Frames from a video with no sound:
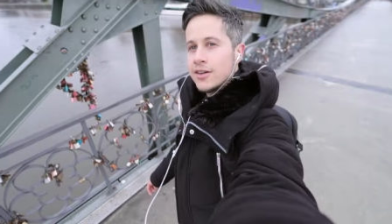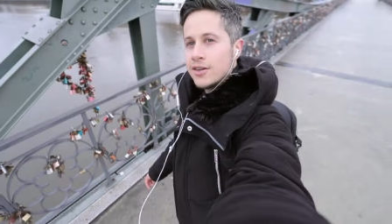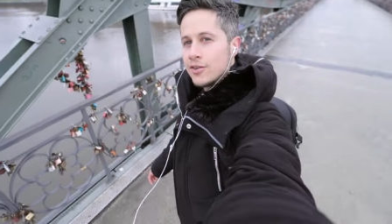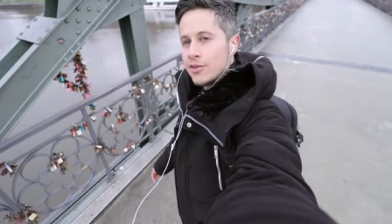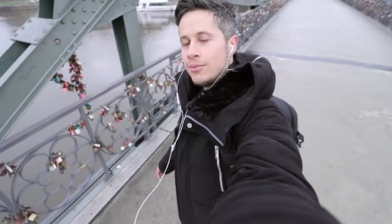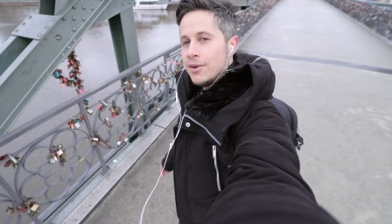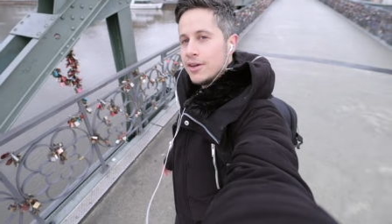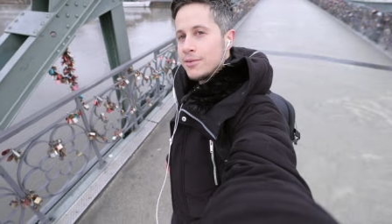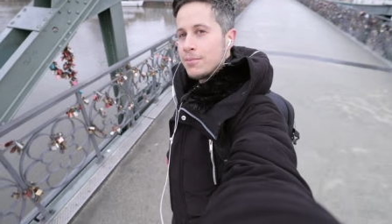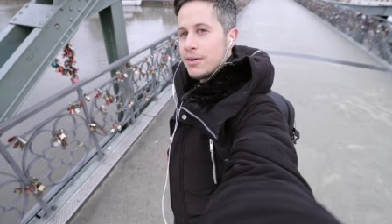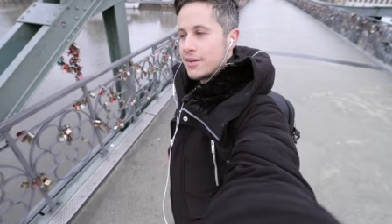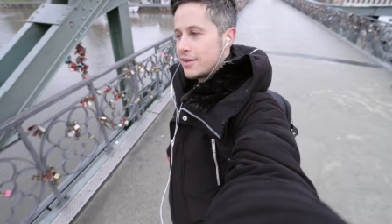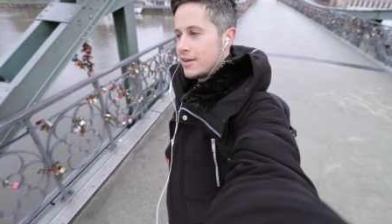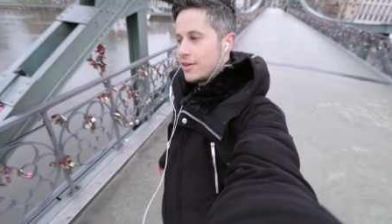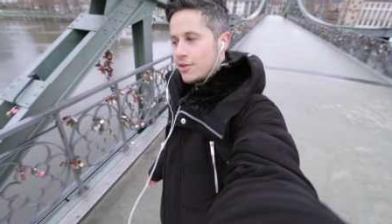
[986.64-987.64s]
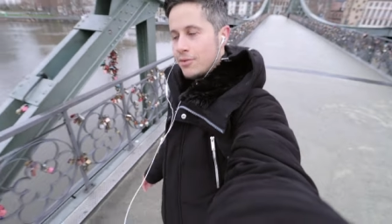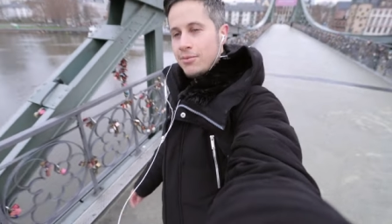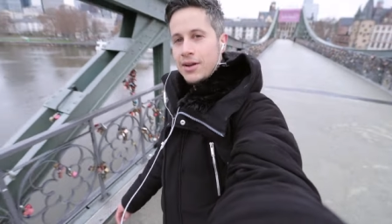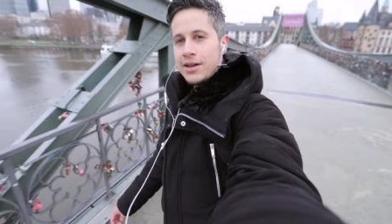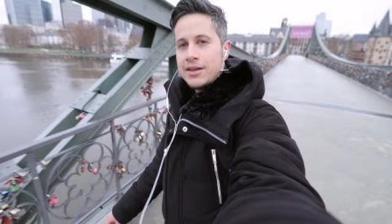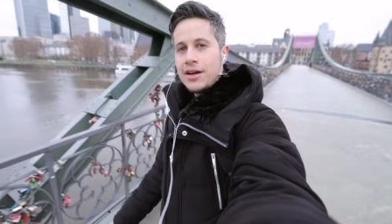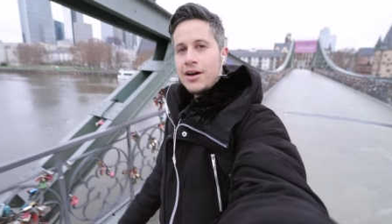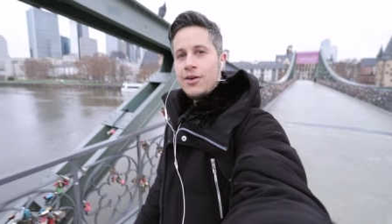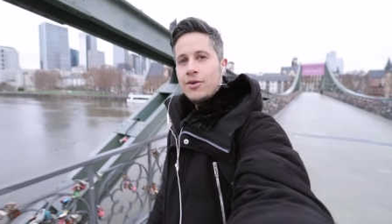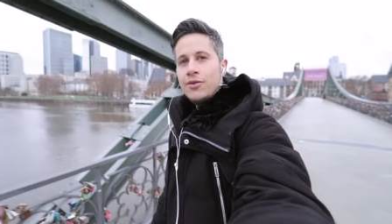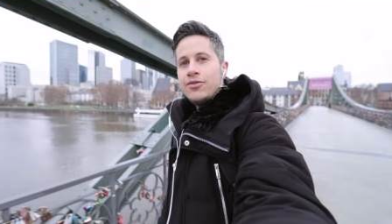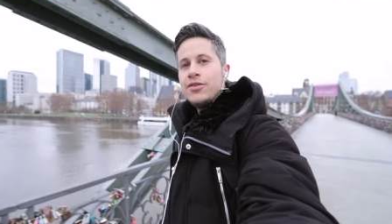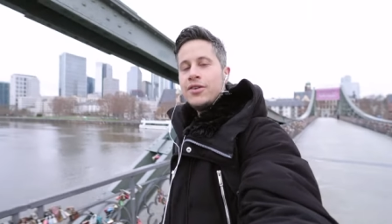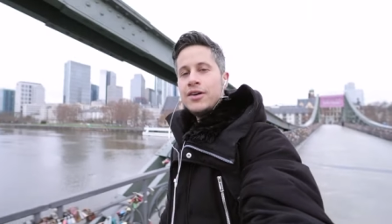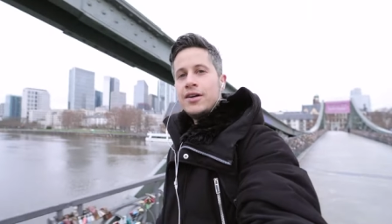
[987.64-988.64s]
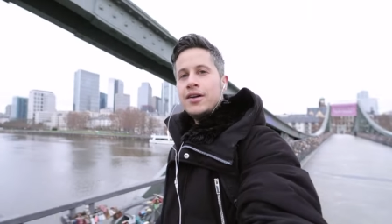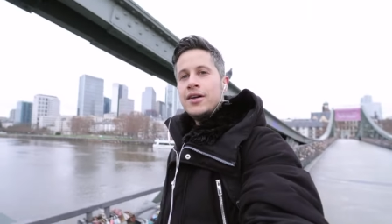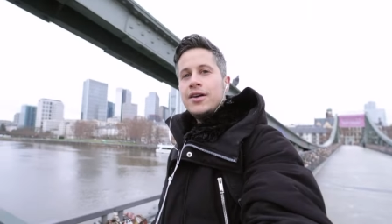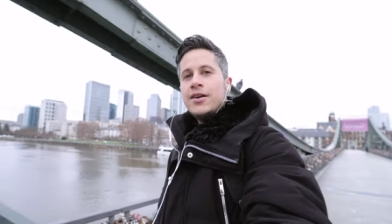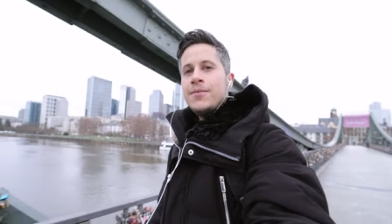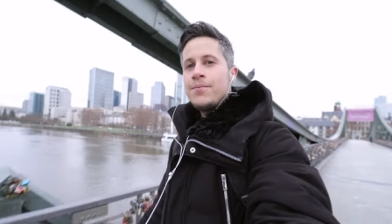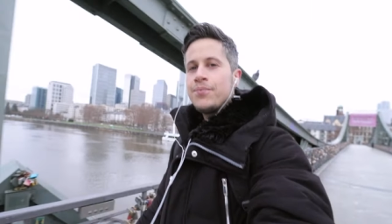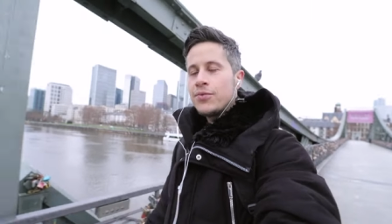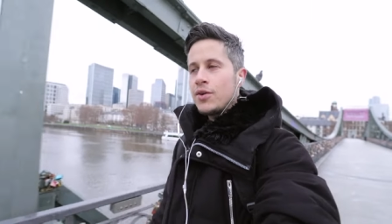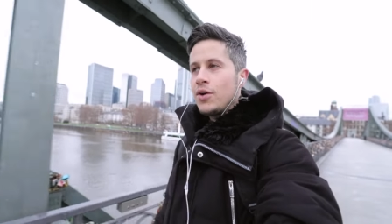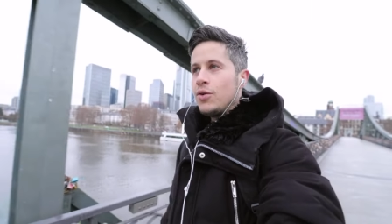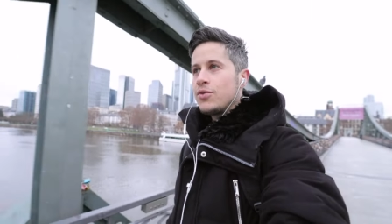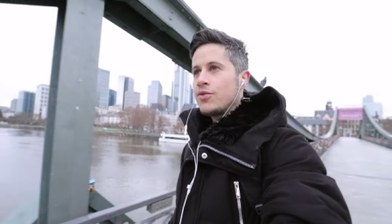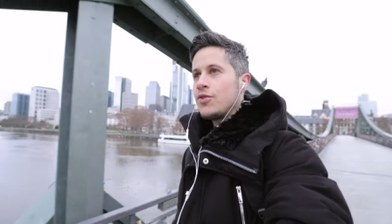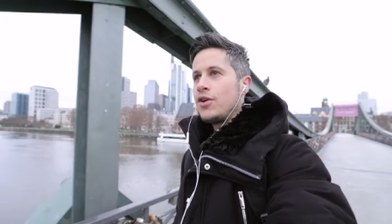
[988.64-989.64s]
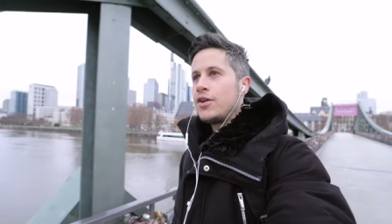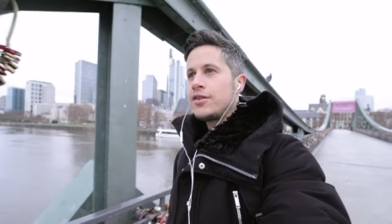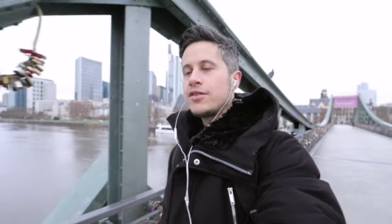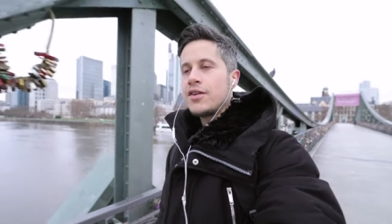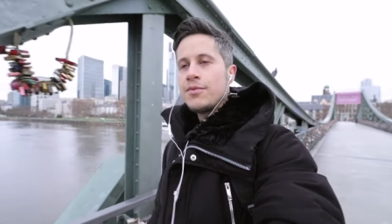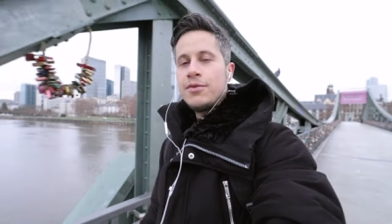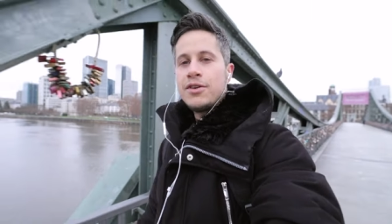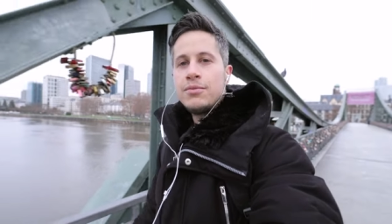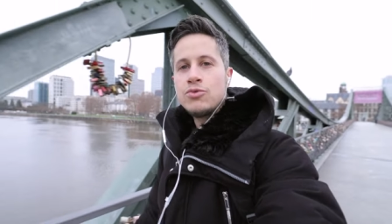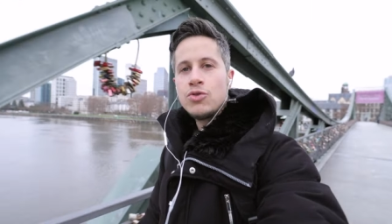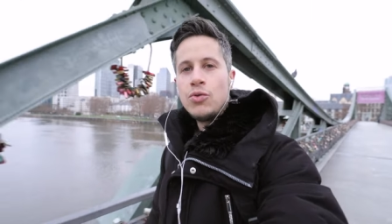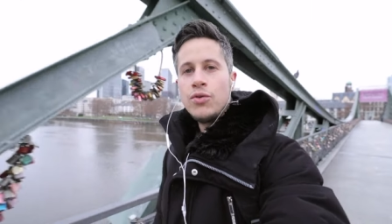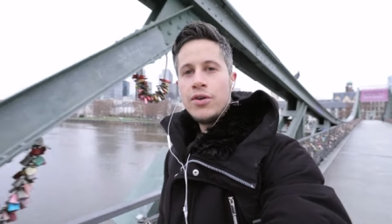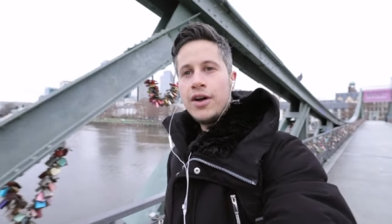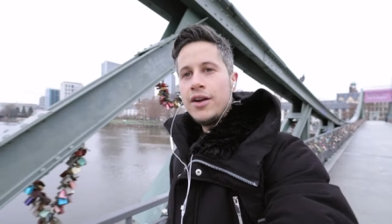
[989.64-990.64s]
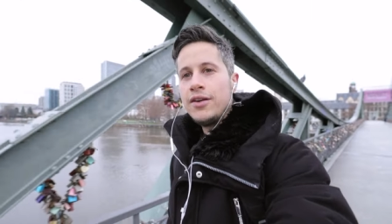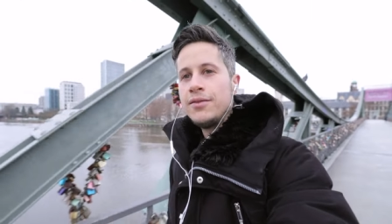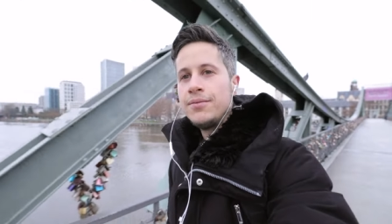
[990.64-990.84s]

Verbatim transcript: with this microphone. It, is a, it was a really good decision to buy it for